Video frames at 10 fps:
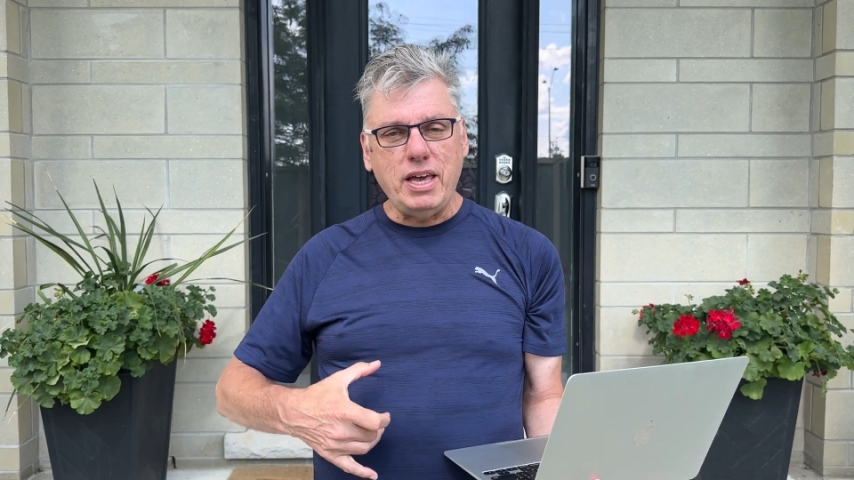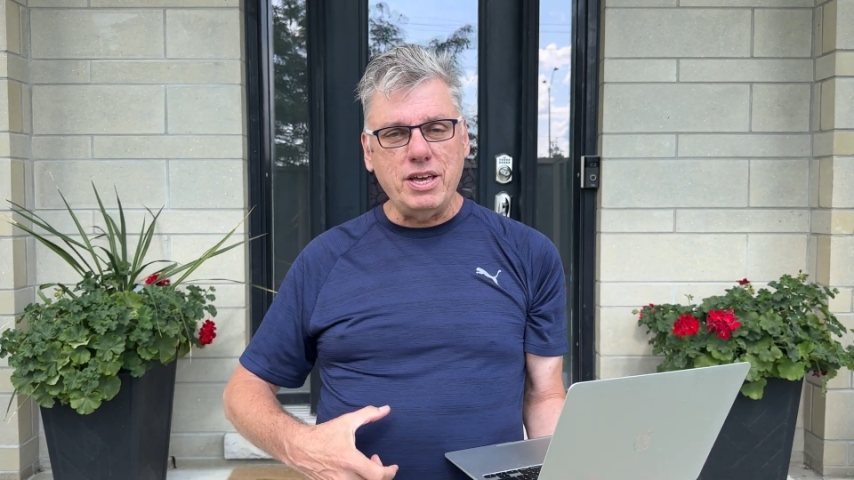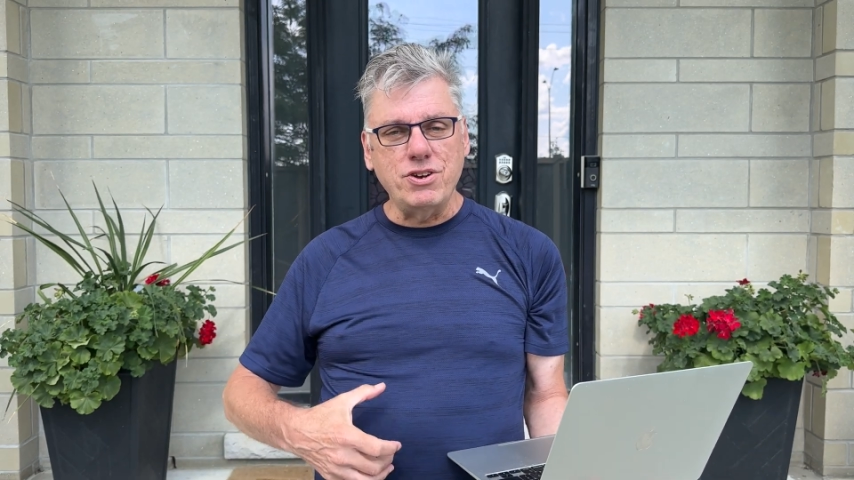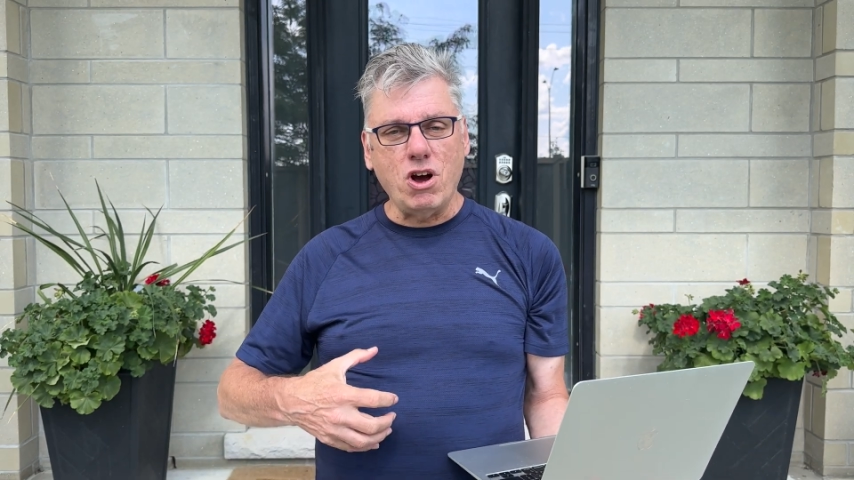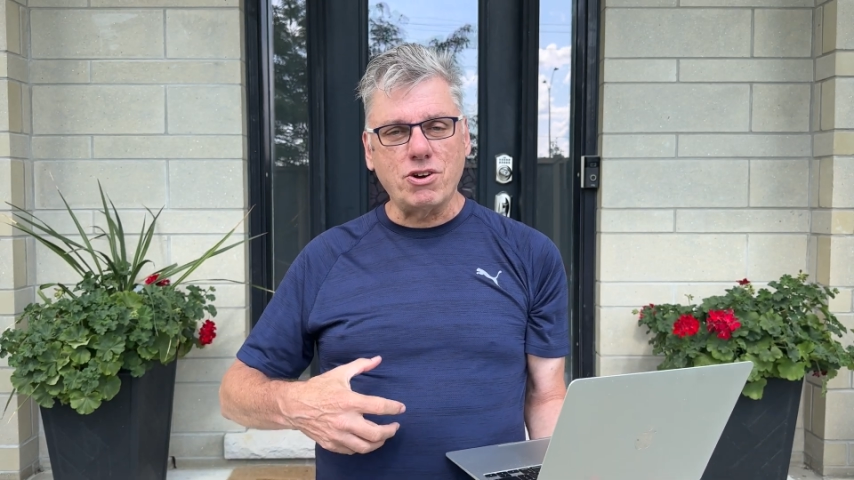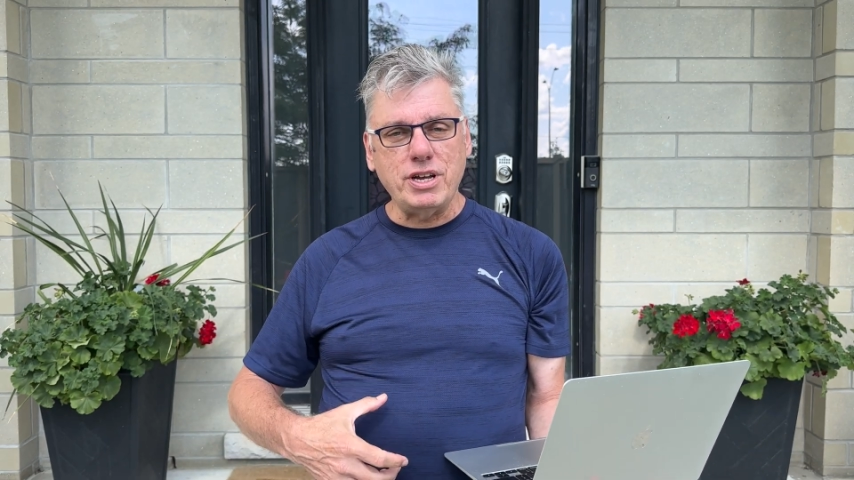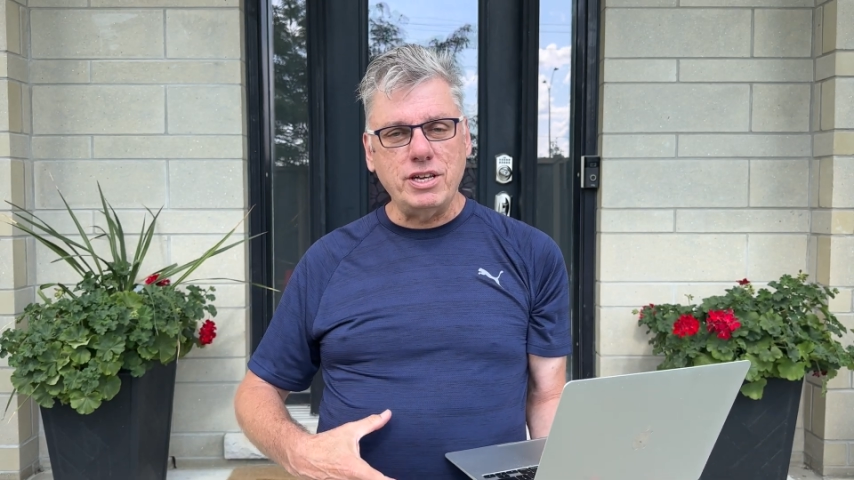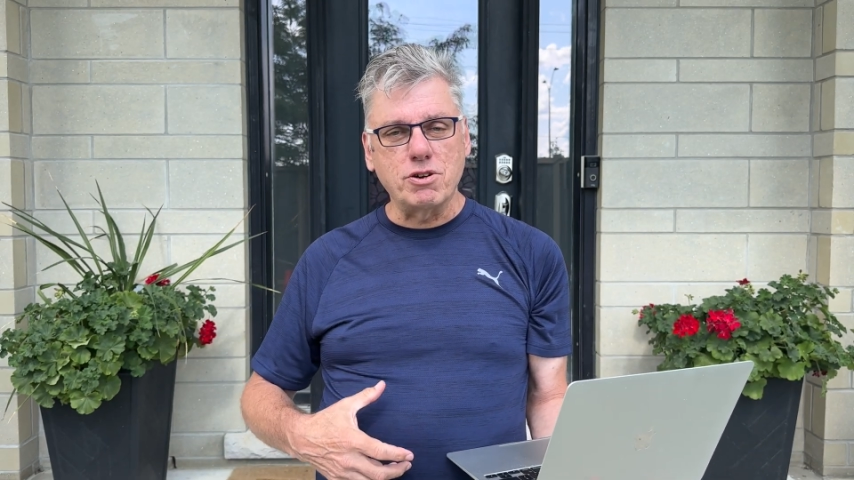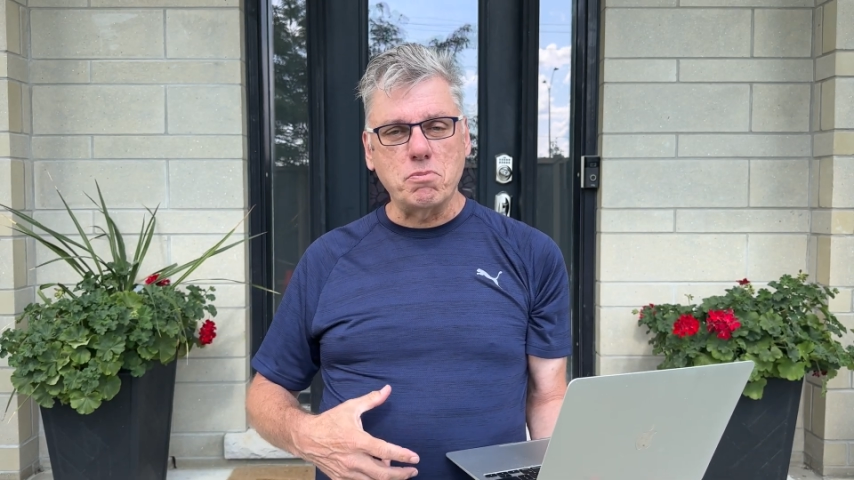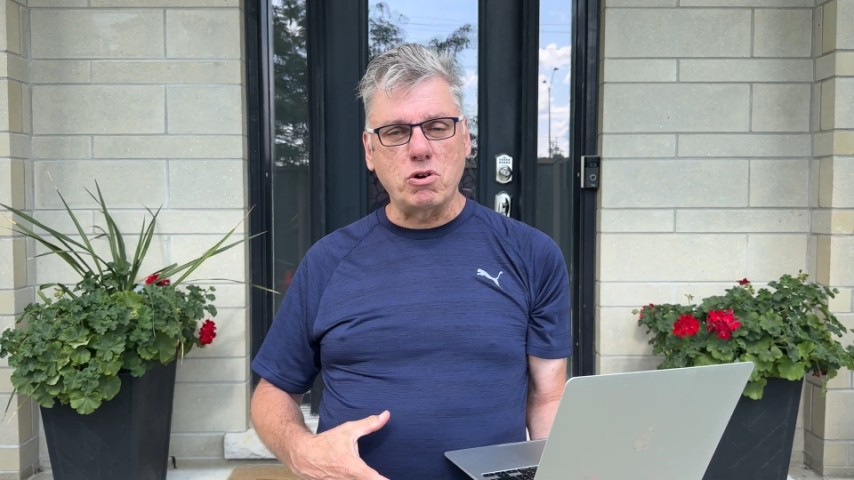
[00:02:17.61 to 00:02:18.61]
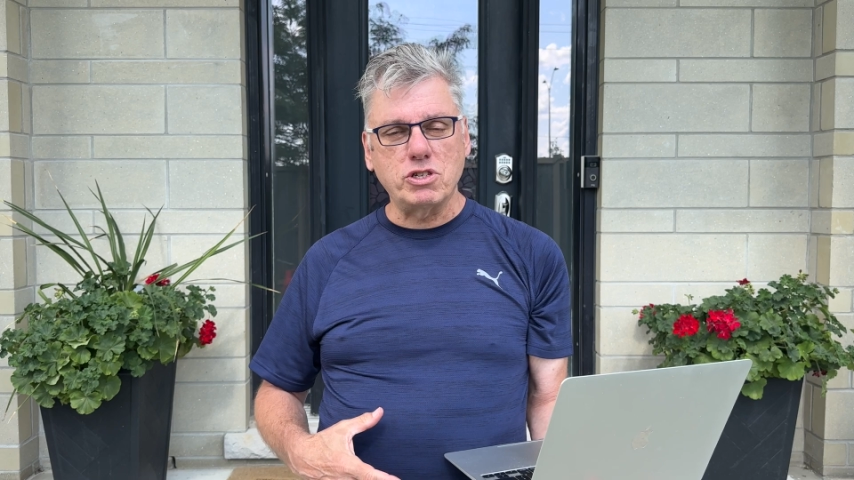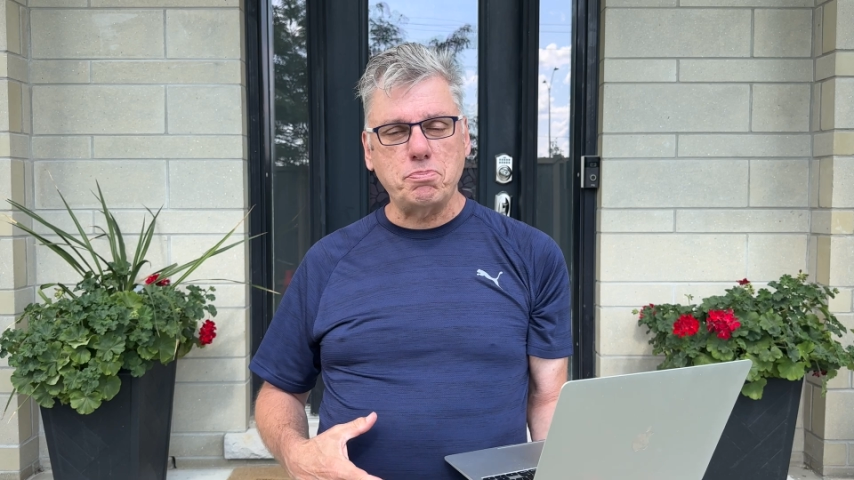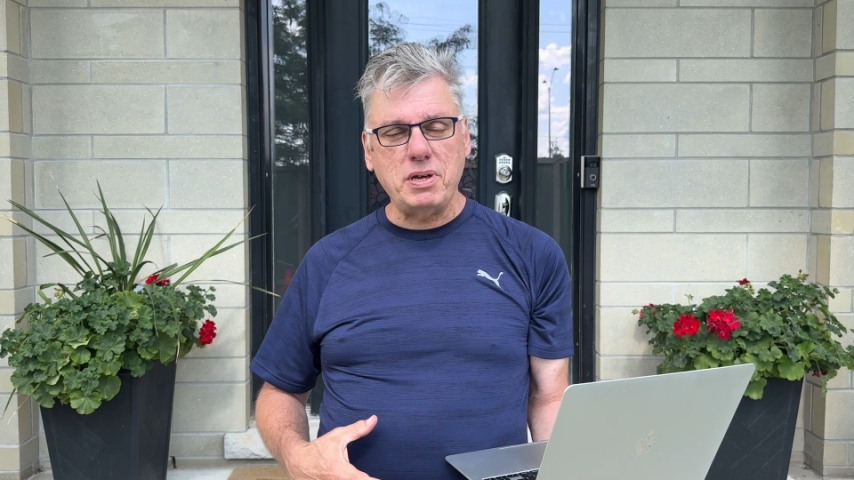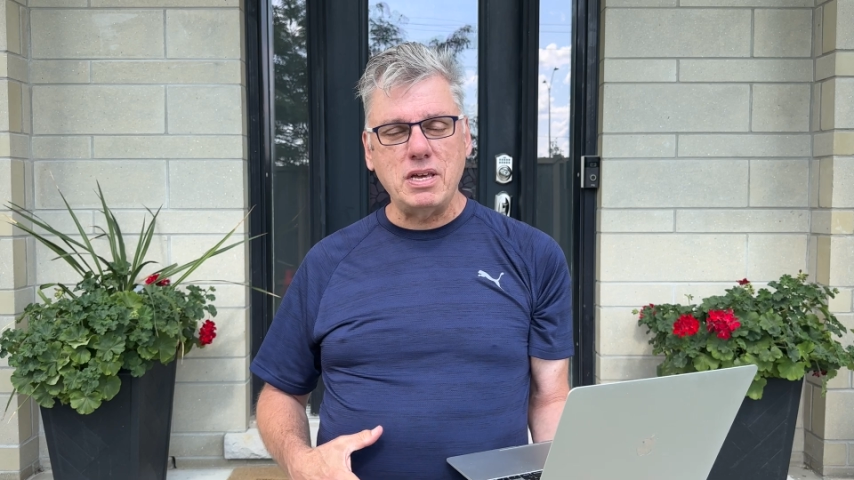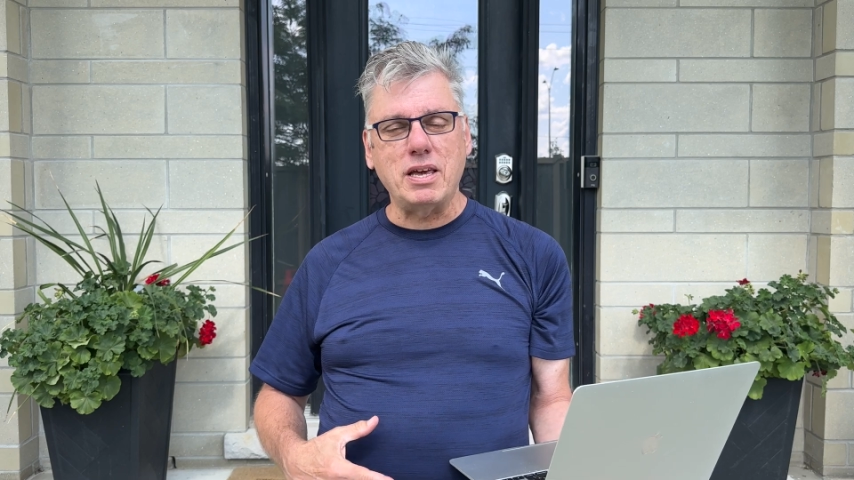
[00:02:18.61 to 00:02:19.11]
in our innermost
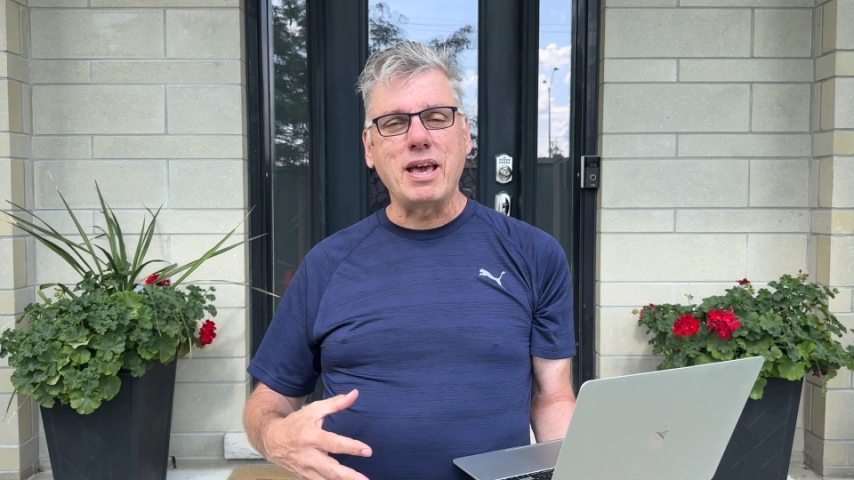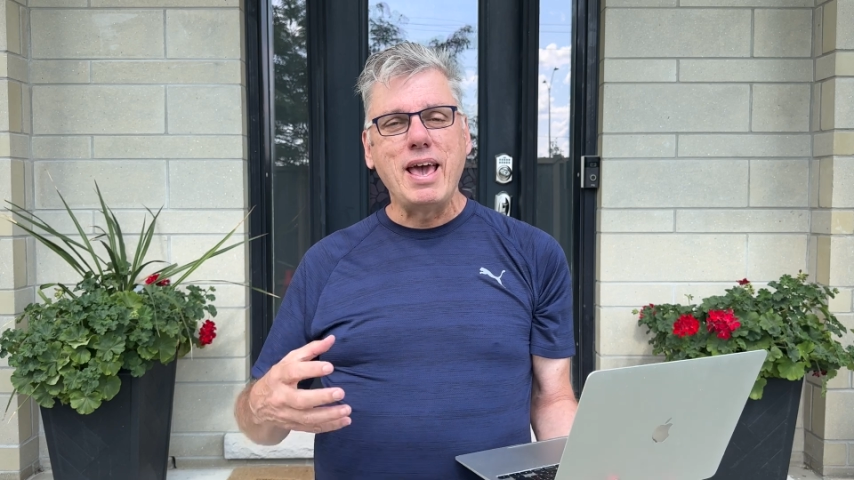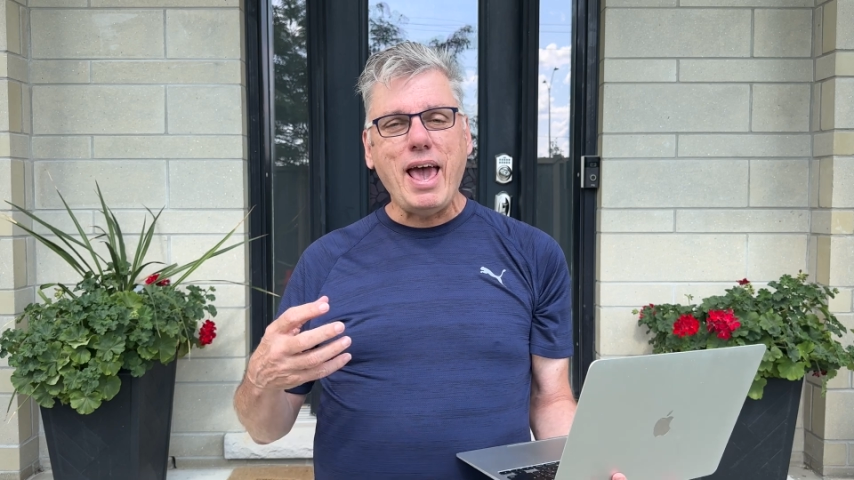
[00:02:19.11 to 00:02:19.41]
being.